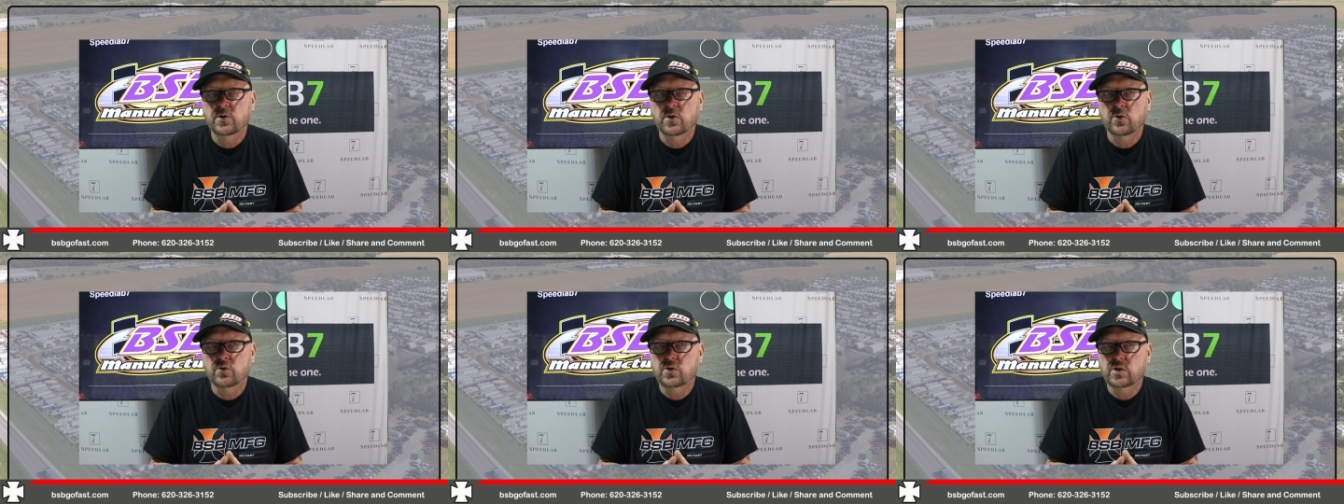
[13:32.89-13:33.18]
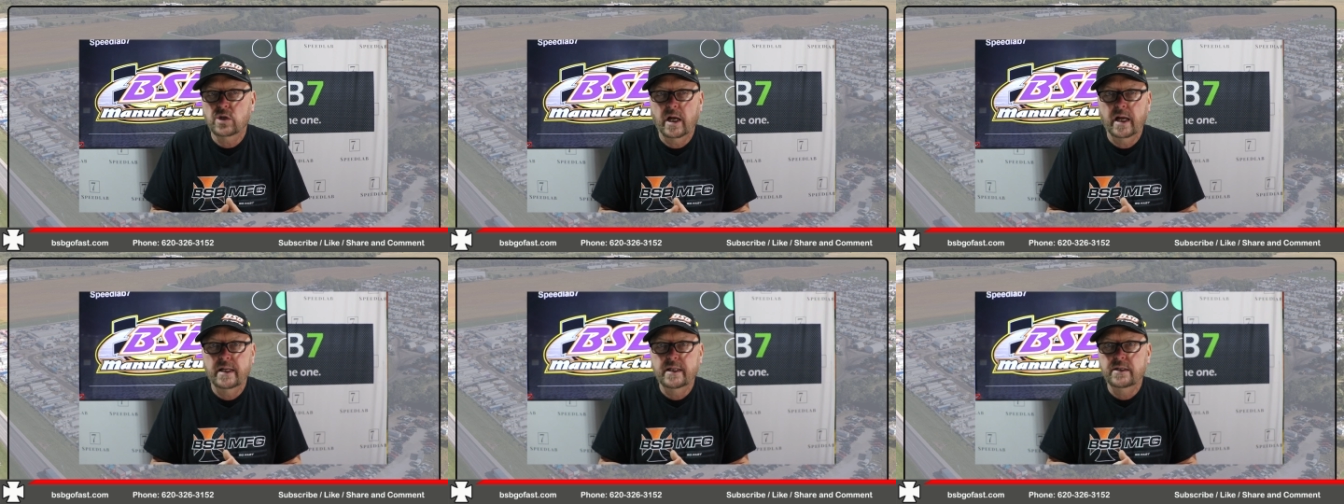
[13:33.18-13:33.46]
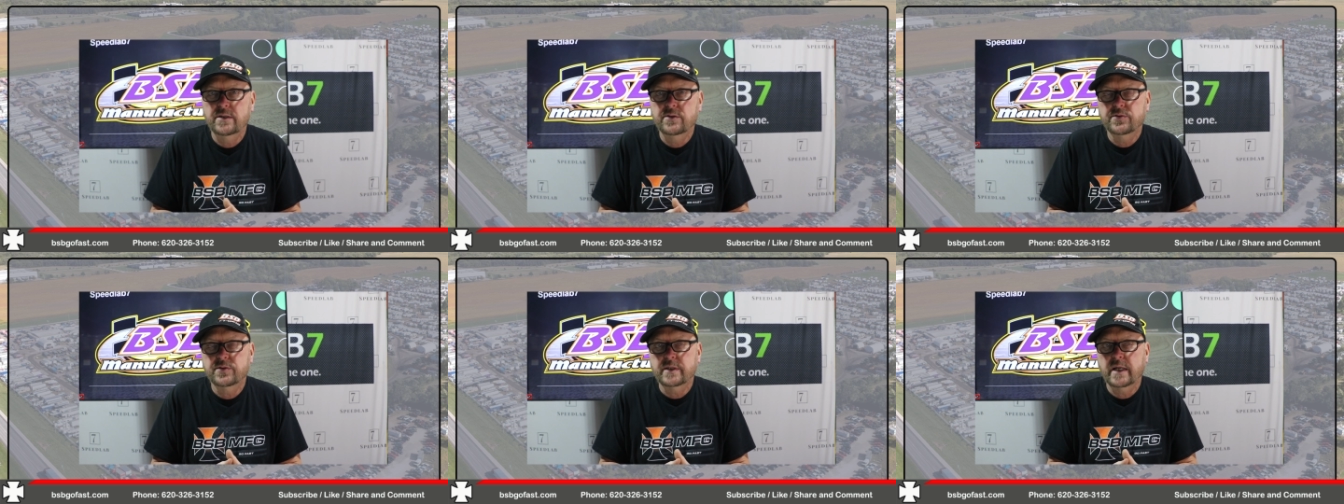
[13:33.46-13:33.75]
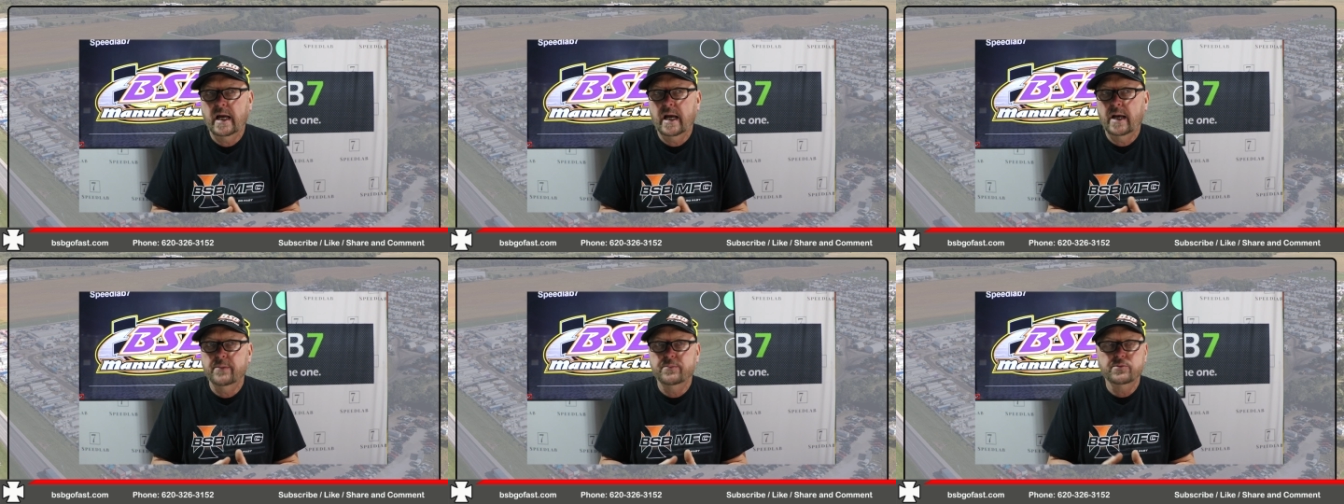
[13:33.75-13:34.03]
You know, Chinese
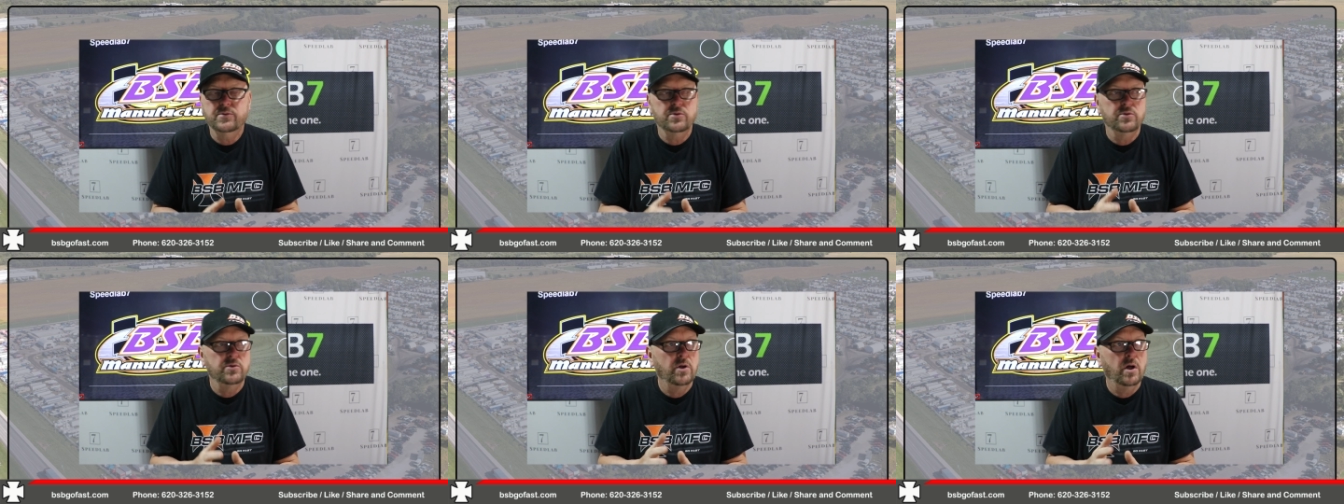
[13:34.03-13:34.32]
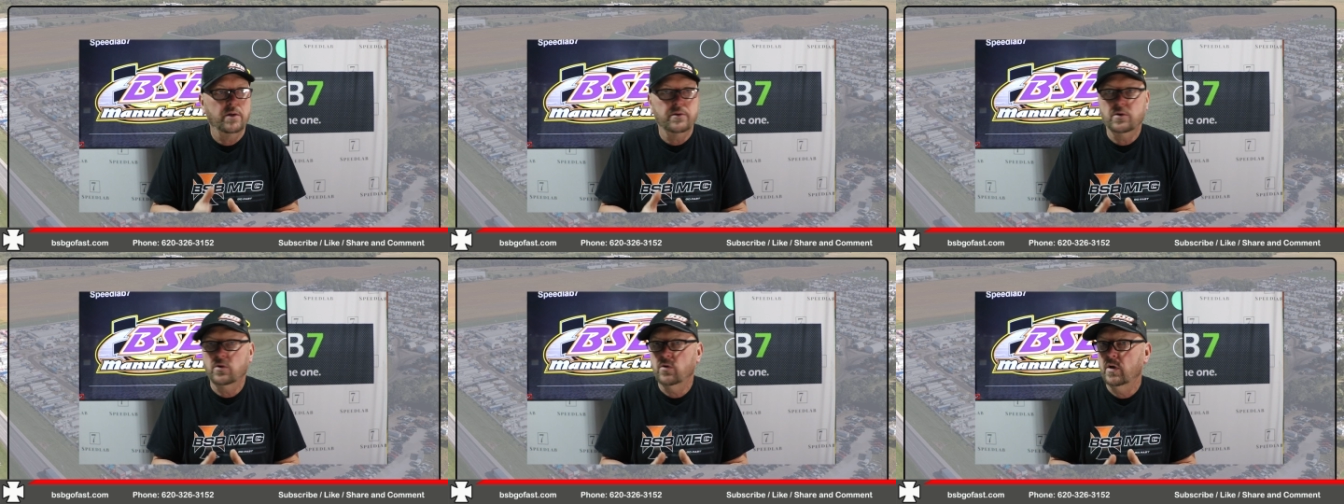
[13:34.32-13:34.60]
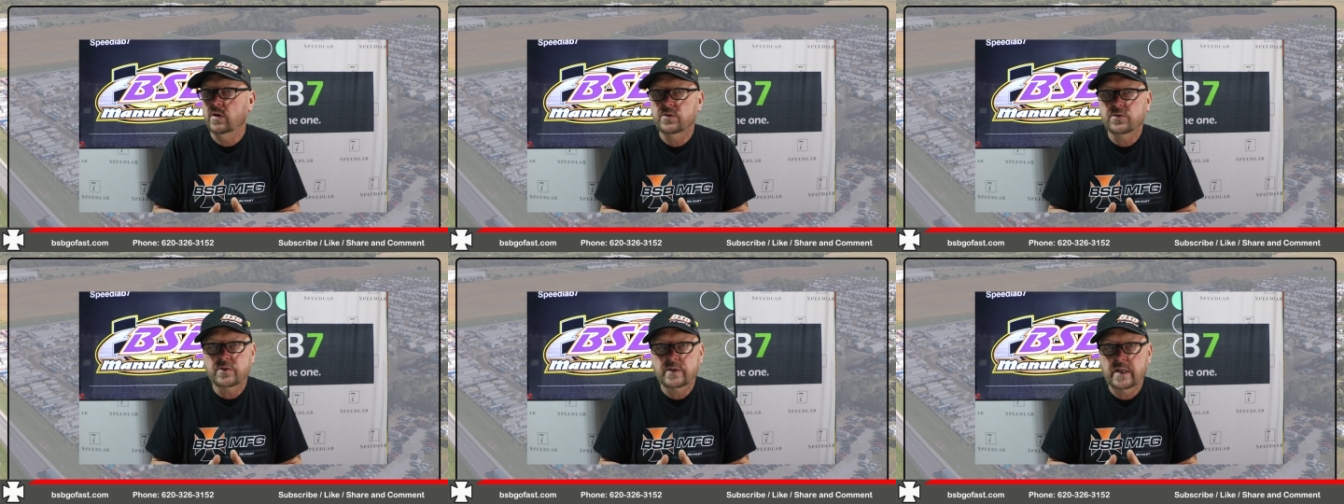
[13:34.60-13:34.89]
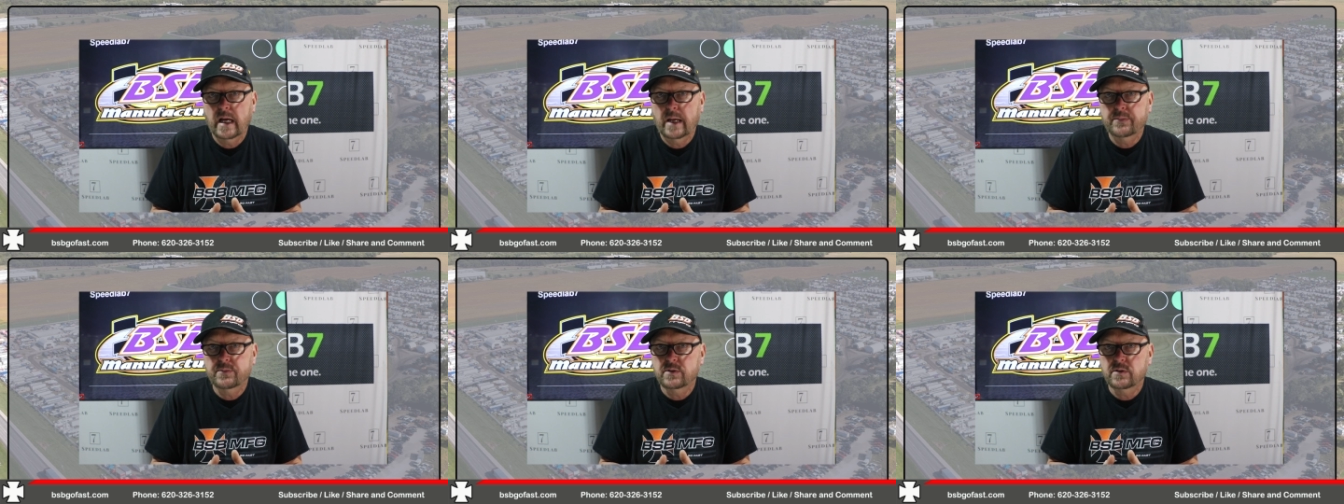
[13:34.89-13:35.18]
taps are not the greatest
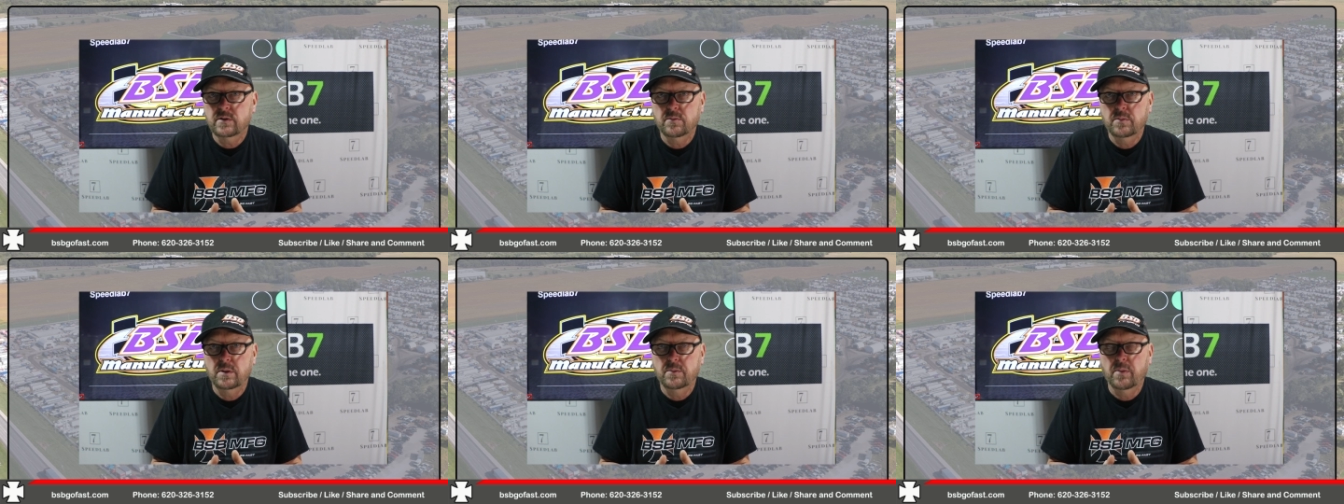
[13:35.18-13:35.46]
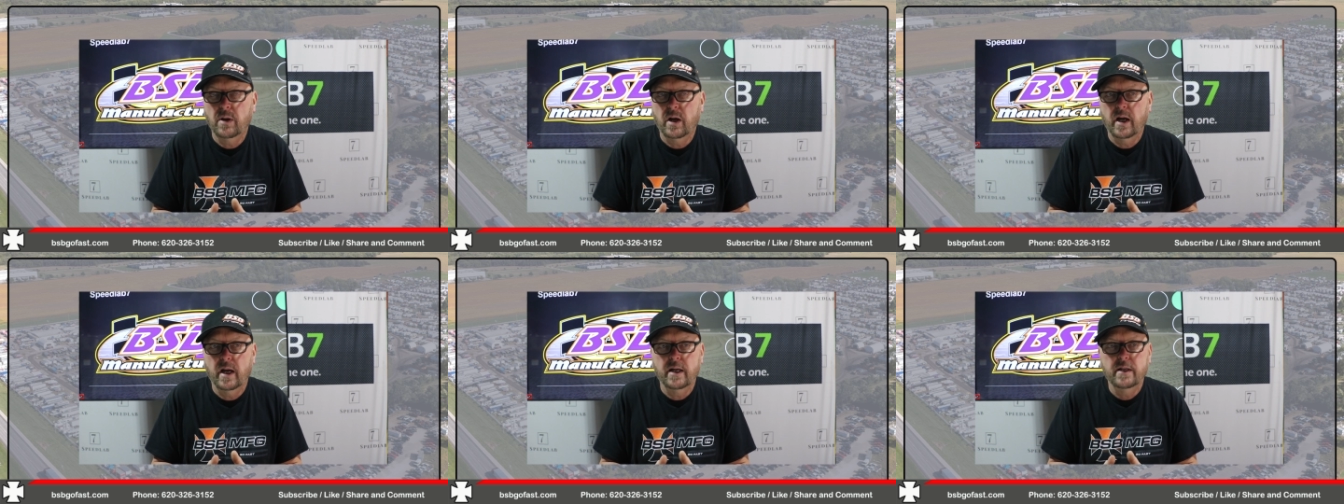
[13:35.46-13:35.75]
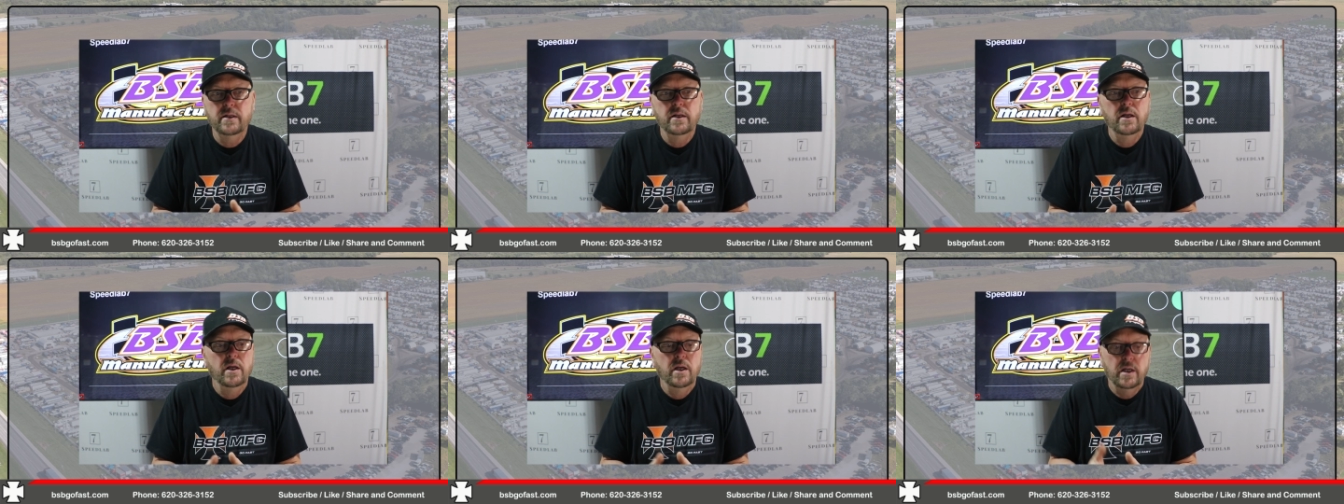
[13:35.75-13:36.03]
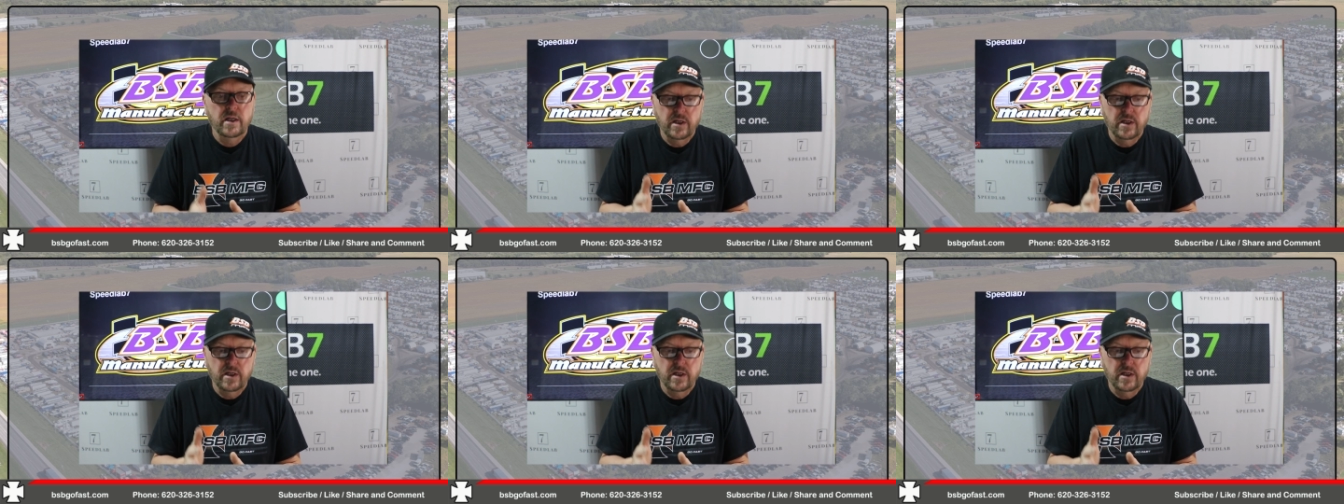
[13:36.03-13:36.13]
taps to be buying